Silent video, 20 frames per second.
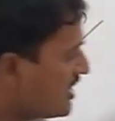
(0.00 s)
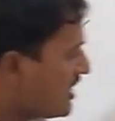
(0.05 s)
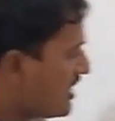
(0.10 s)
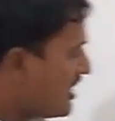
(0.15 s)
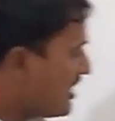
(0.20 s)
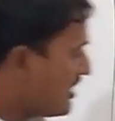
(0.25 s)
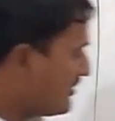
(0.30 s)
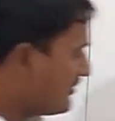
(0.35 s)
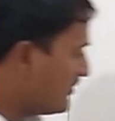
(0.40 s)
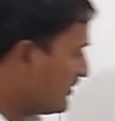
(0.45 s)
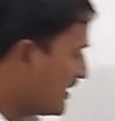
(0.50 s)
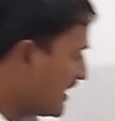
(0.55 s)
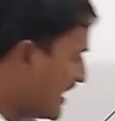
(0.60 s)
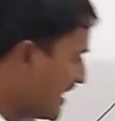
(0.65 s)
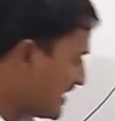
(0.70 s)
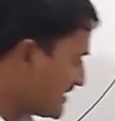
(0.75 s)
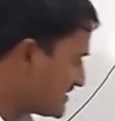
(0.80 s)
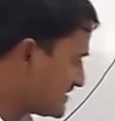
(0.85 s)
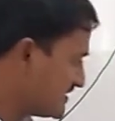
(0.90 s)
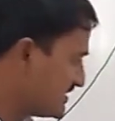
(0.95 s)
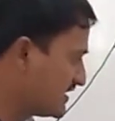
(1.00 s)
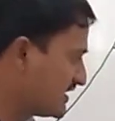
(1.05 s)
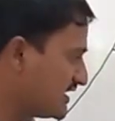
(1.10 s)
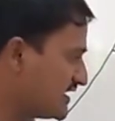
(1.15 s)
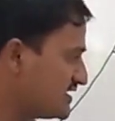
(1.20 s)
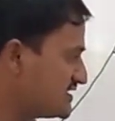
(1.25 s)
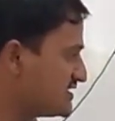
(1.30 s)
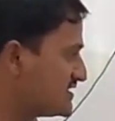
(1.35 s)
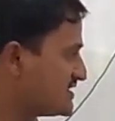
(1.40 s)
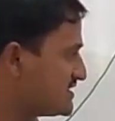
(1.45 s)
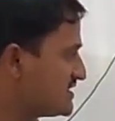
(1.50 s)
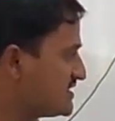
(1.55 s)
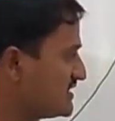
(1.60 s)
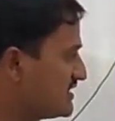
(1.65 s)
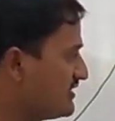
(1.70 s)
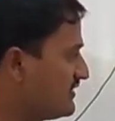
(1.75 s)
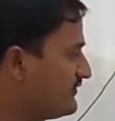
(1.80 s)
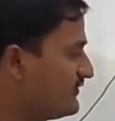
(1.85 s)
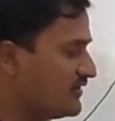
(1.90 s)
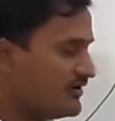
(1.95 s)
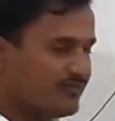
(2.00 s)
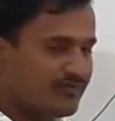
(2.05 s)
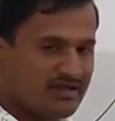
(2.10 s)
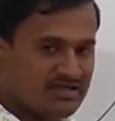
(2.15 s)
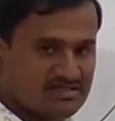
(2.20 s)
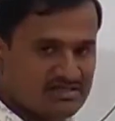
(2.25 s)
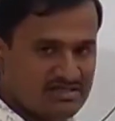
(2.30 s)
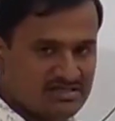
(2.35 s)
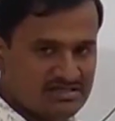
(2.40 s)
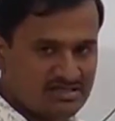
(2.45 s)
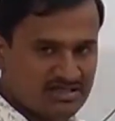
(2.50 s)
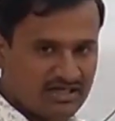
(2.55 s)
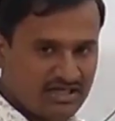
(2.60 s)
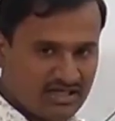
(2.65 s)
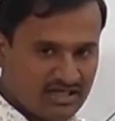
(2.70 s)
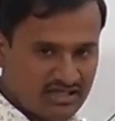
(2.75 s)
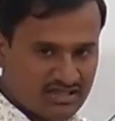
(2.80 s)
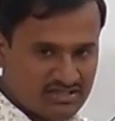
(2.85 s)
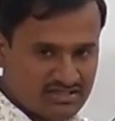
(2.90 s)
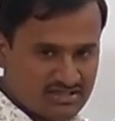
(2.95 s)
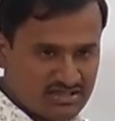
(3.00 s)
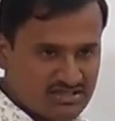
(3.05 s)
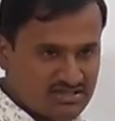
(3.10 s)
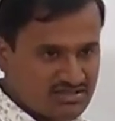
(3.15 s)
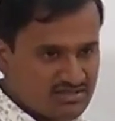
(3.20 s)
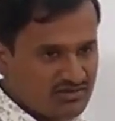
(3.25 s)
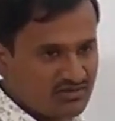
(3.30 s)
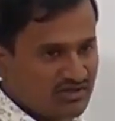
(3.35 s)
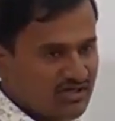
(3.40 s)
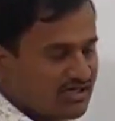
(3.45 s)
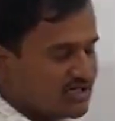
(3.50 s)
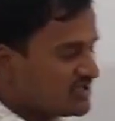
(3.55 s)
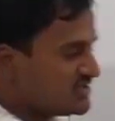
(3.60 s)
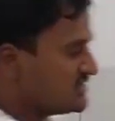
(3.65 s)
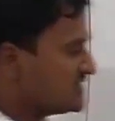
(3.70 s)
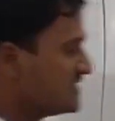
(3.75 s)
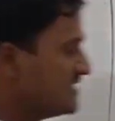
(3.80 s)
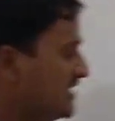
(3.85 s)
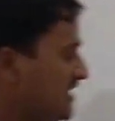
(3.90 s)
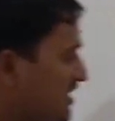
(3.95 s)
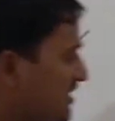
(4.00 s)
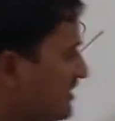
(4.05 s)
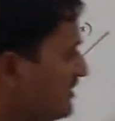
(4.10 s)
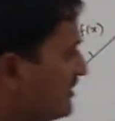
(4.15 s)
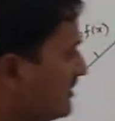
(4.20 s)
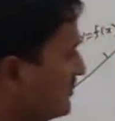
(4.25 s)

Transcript: how x increases, f of x is decreases. So let us see